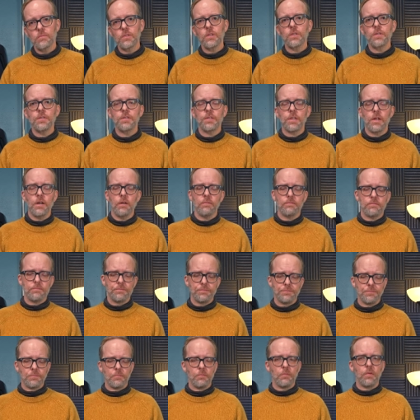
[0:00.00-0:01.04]
Good stuff.
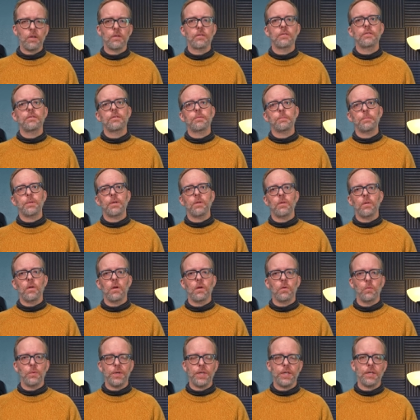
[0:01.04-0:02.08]
It's been a
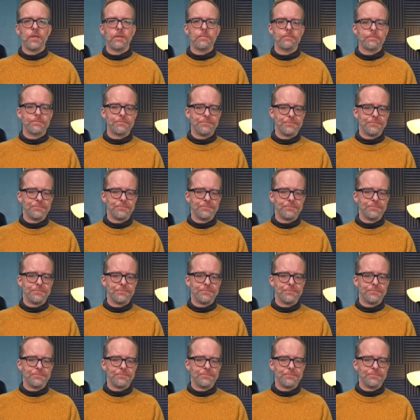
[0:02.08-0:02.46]
long week